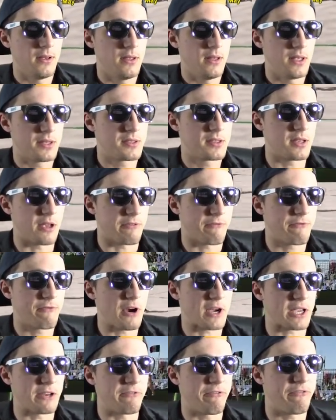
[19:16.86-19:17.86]
This is a
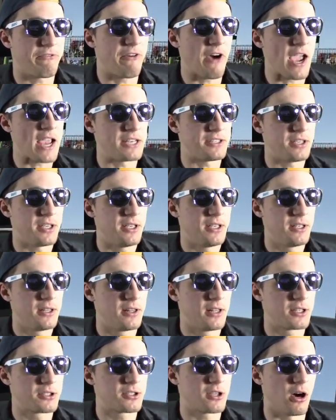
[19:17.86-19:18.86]
frickin' fight.
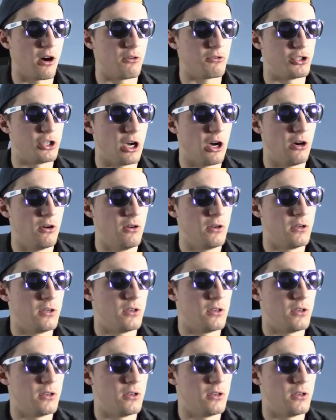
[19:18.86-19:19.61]
Let's go, Joe.